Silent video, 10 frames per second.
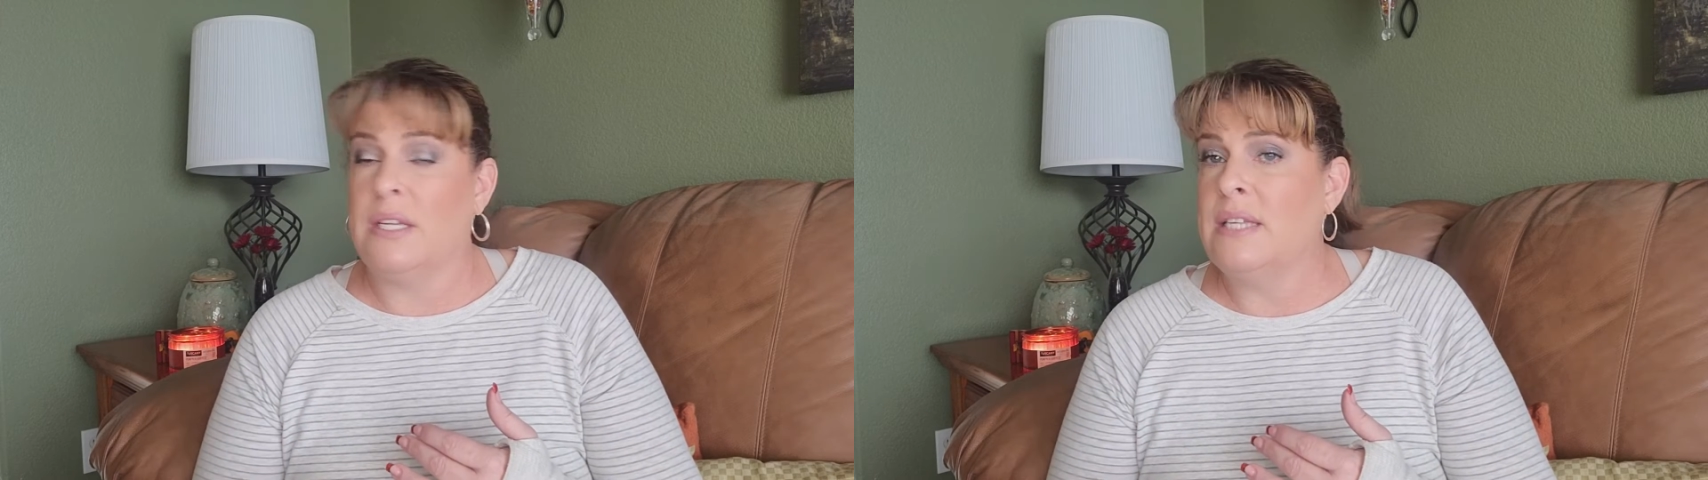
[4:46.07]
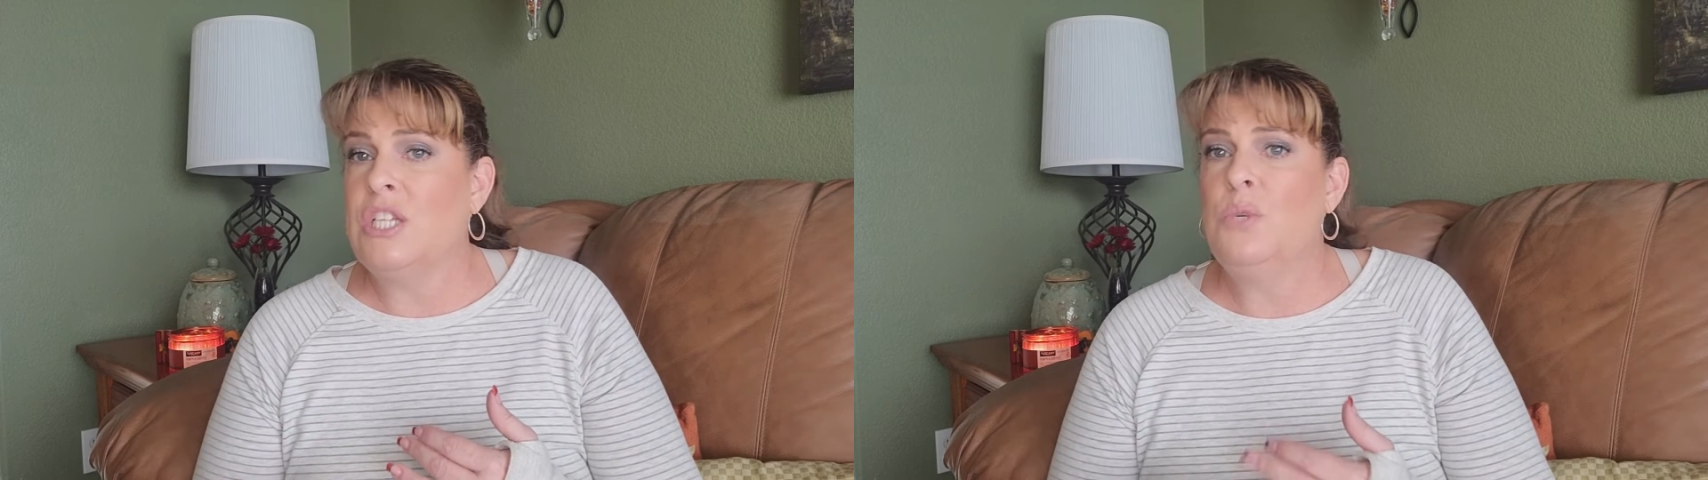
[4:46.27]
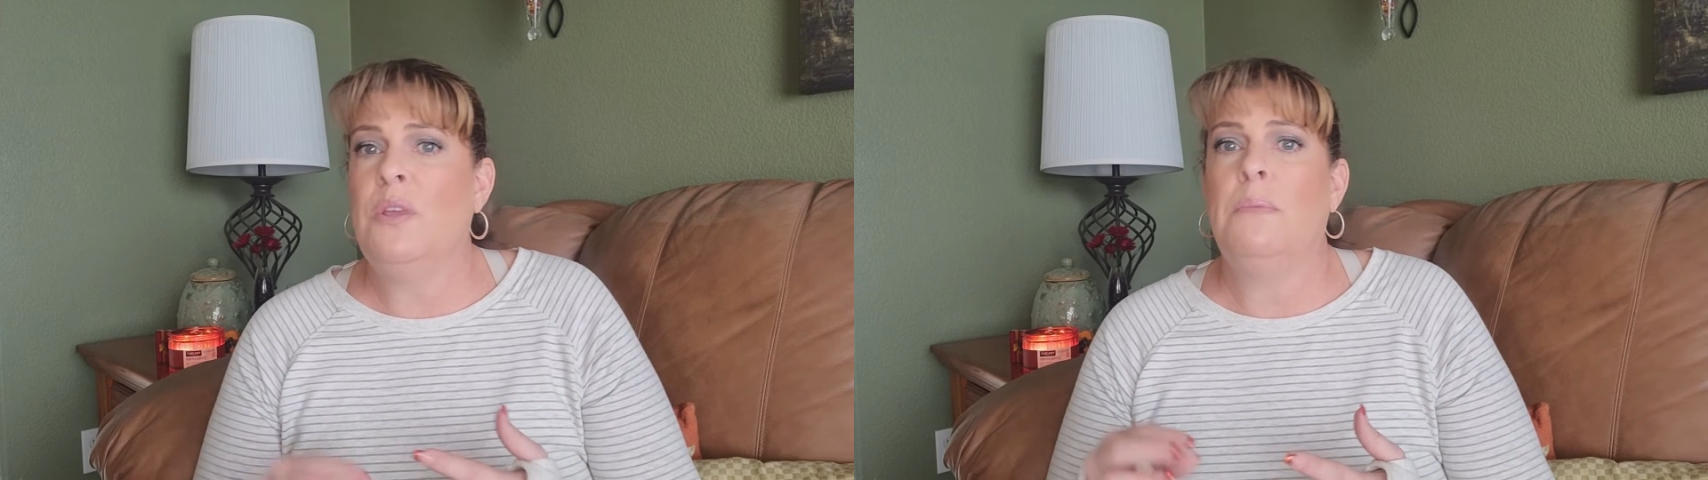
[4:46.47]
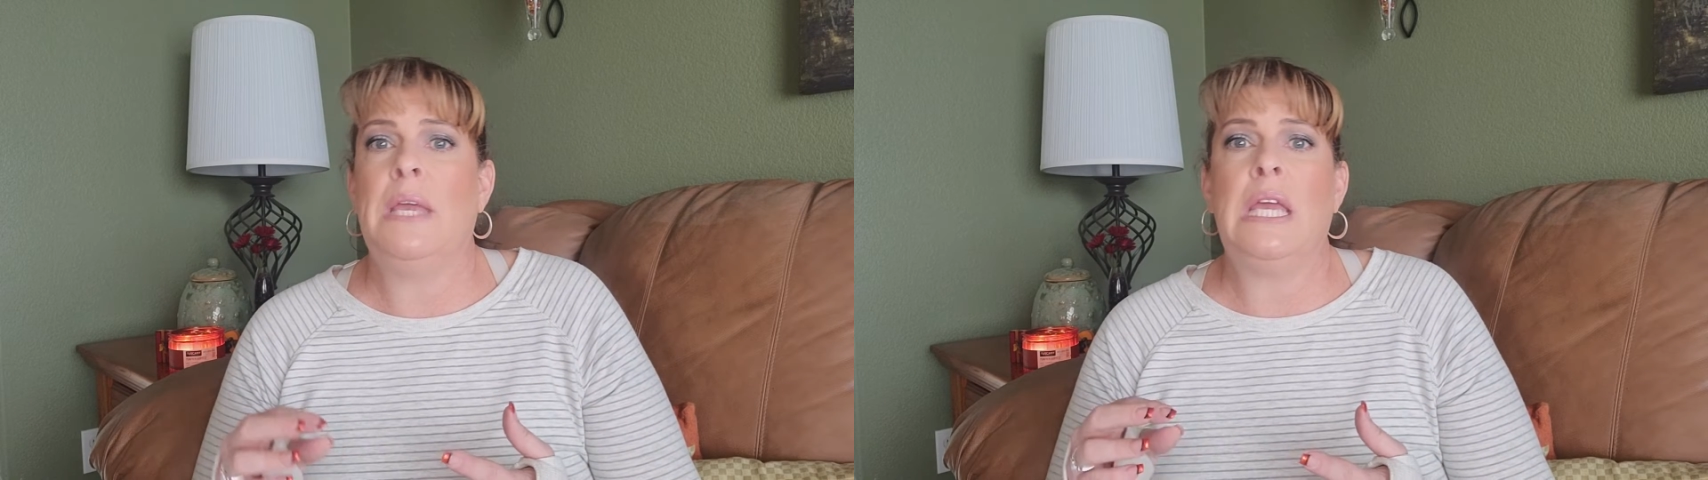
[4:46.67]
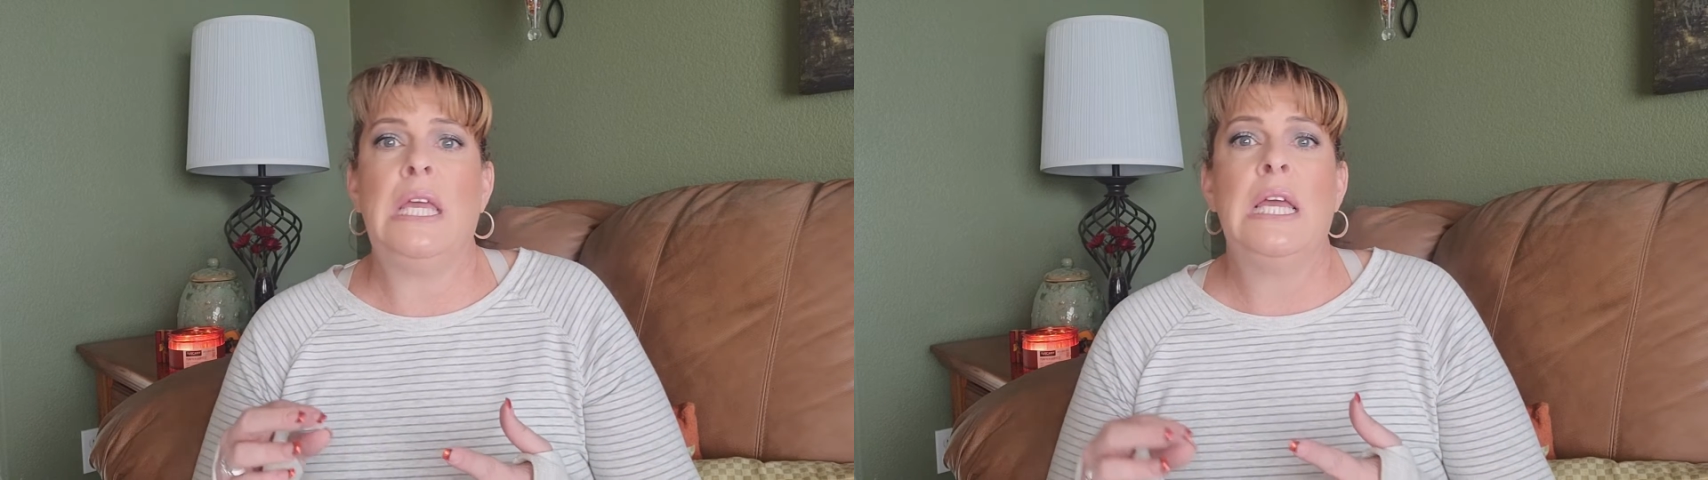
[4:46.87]
a session with
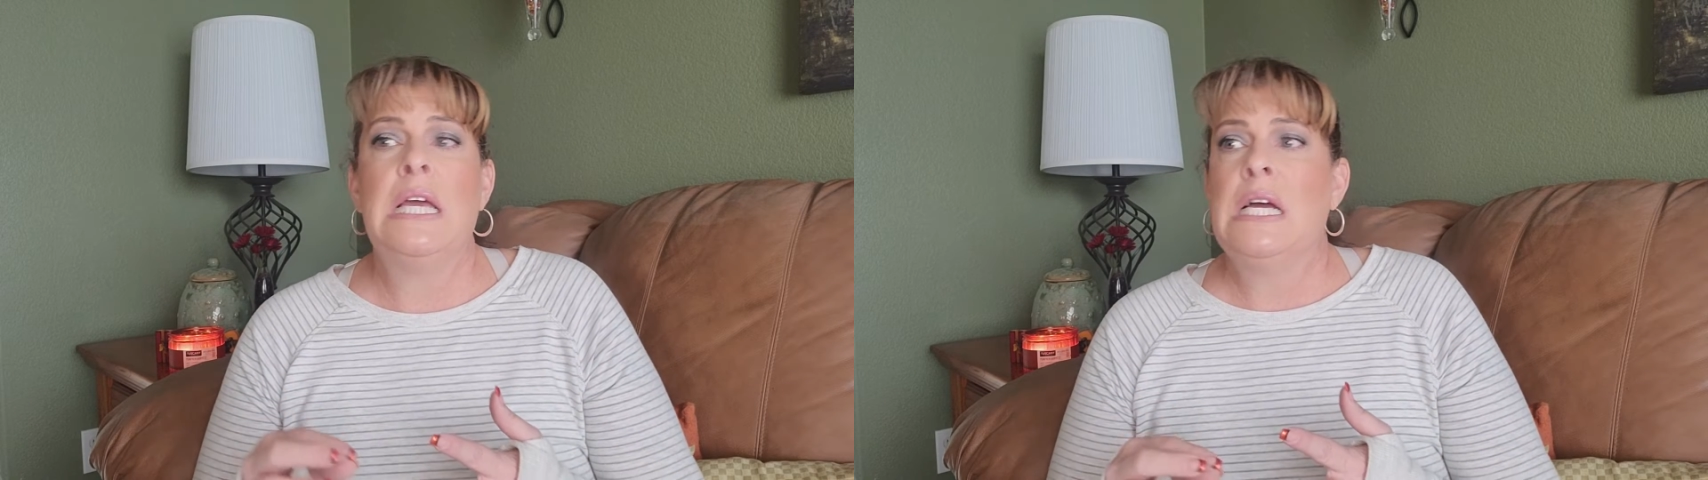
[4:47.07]
me,